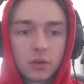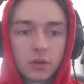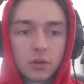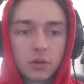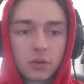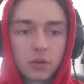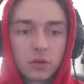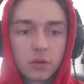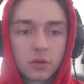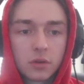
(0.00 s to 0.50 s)

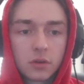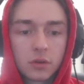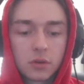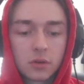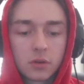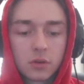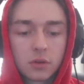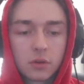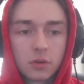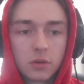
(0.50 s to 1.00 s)

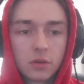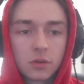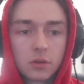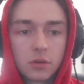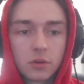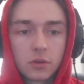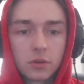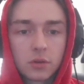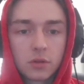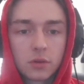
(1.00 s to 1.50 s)

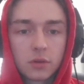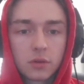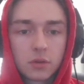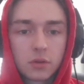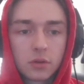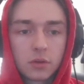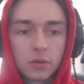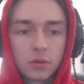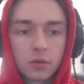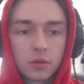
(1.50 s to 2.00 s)

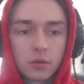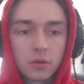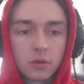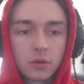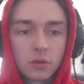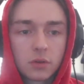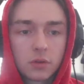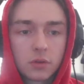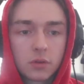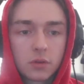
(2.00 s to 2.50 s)

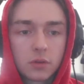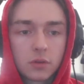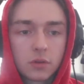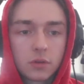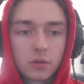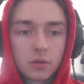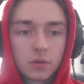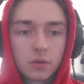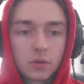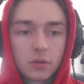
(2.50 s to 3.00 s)

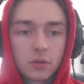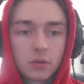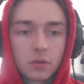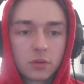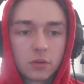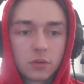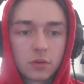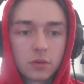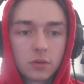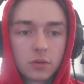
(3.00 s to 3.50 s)

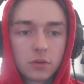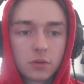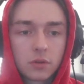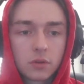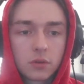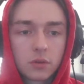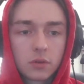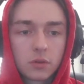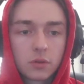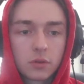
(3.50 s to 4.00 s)

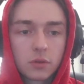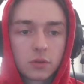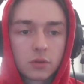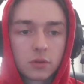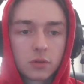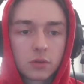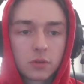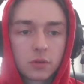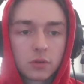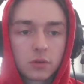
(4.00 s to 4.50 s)

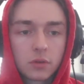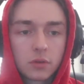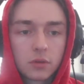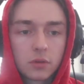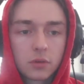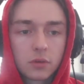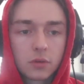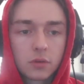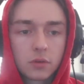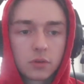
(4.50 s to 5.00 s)

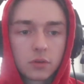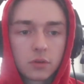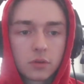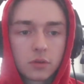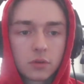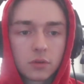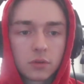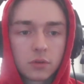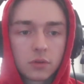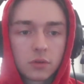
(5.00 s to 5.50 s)

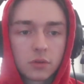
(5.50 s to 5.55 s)
[no speech]